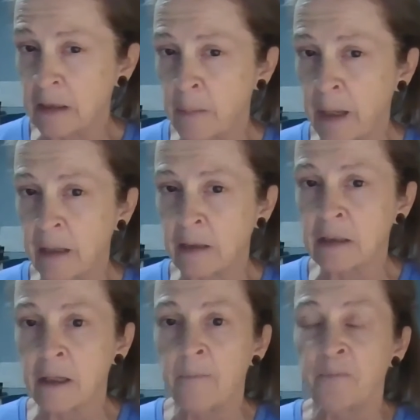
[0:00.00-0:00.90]

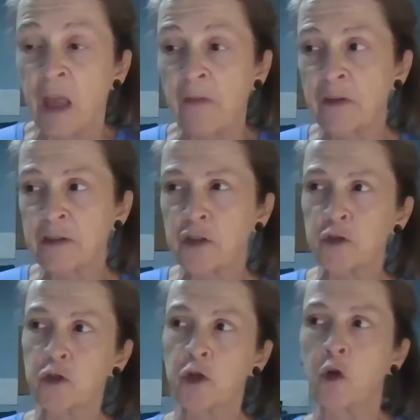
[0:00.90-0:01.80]
demands. And this is
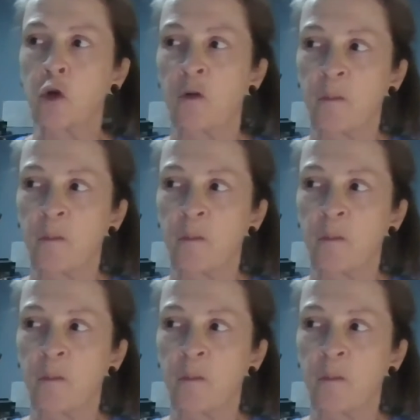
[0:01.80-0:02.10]
true.